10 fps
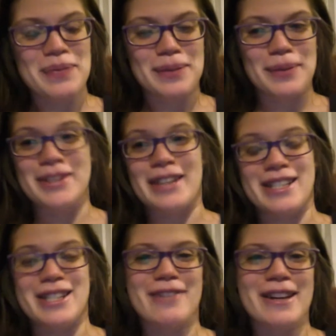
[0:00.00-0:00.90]
but yes,
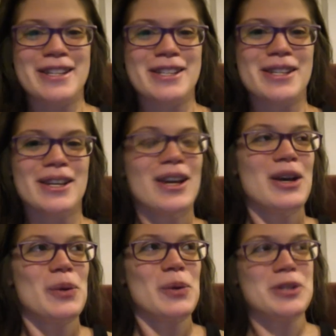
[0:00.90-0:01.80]
the rest
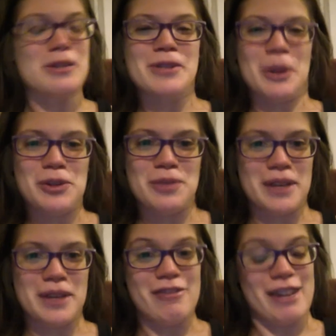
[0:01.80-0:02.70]
was a result of
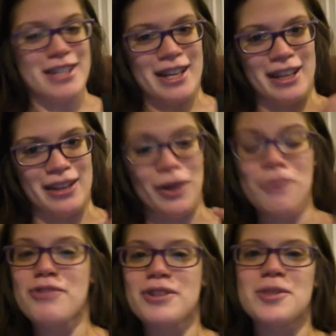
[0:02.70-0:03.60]
me ransacking the
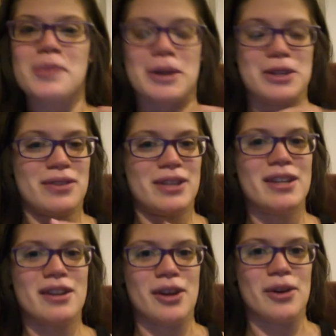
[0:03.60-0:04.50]
conference, because if you
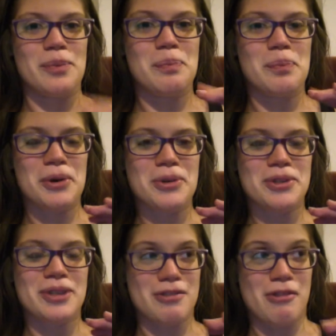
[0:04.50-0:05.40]
didn't know, books
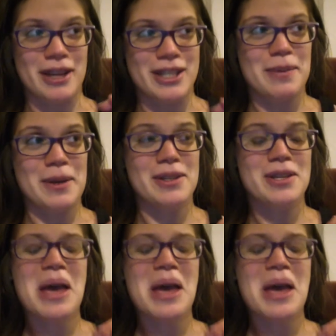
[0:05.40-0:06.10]
that are on exhibit